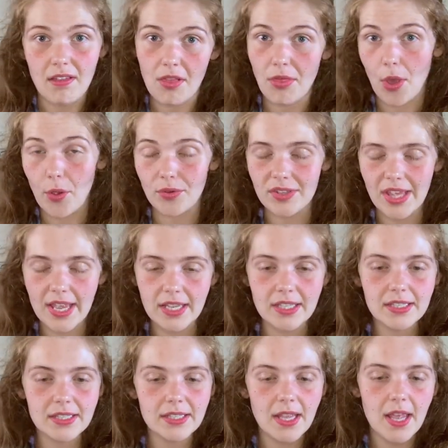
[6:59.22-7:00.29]
those
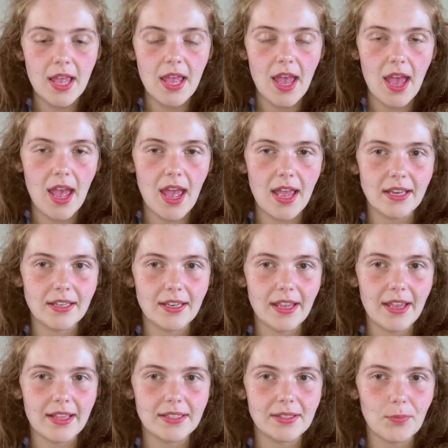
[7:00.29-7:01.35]
things. And
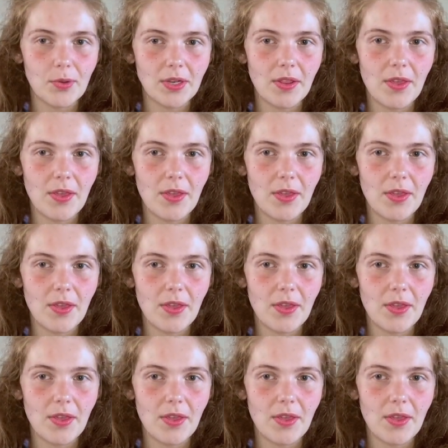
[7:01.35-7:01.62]
it's one of